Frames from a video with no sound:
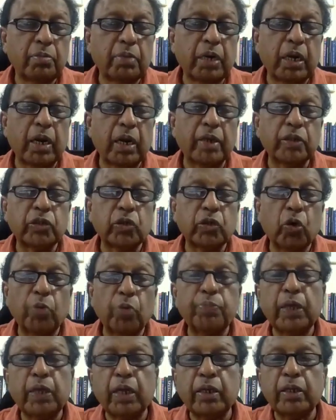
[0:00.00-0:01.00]
But let us
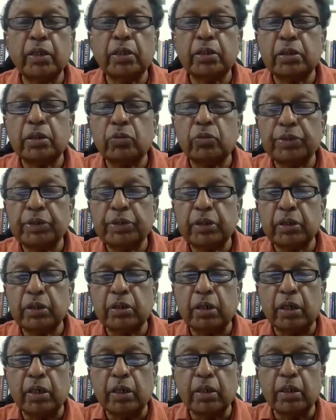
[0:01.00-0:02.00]
hope that this
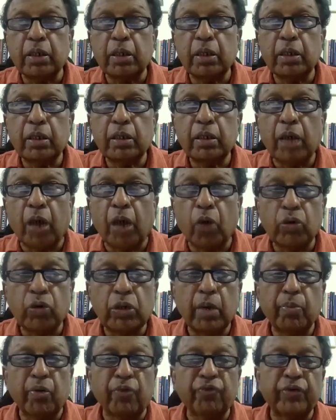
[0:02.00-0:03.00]
visit and the
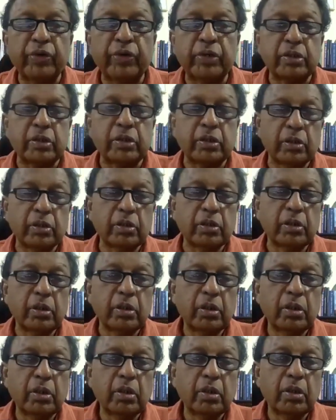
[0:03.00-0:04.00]
outcome of it
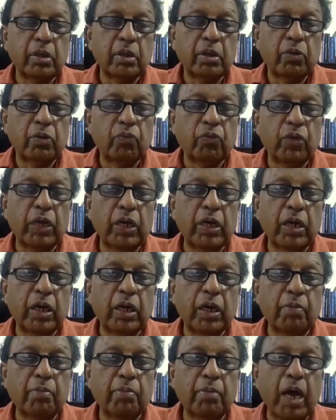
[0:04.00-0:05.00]
will
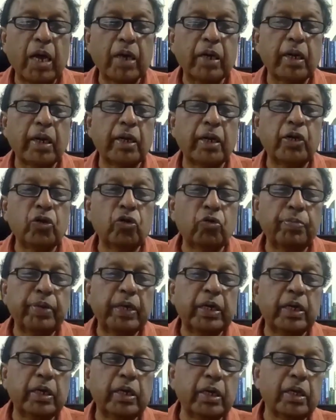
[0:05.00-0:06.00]
uh, mark a new
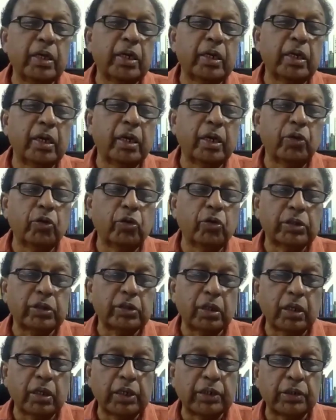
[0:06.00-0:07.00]
beginning in India-U
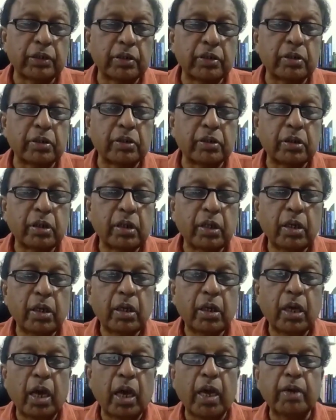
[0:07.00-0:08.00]
S relations,
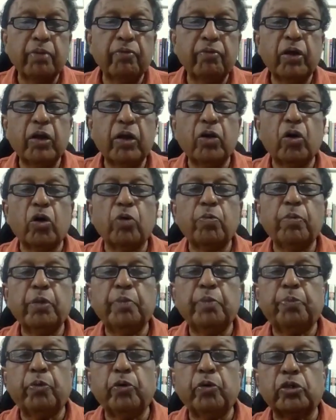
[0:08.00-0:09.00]
and will not
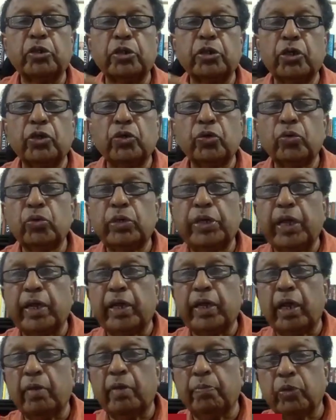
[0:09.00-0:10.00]
be pushed into
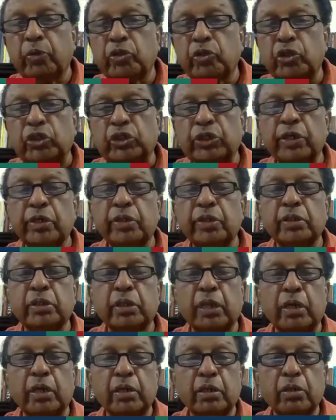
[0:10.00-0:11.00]
taking positions
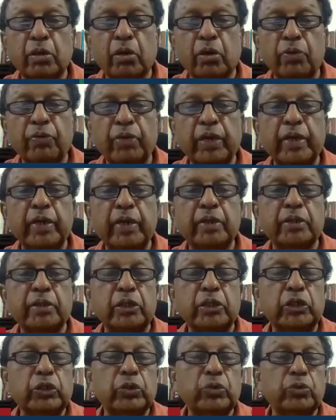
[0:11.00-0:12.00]
uh, on various
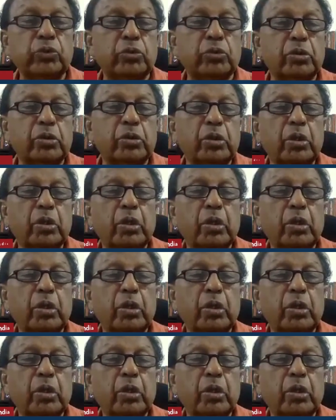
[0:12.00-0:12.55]
issues.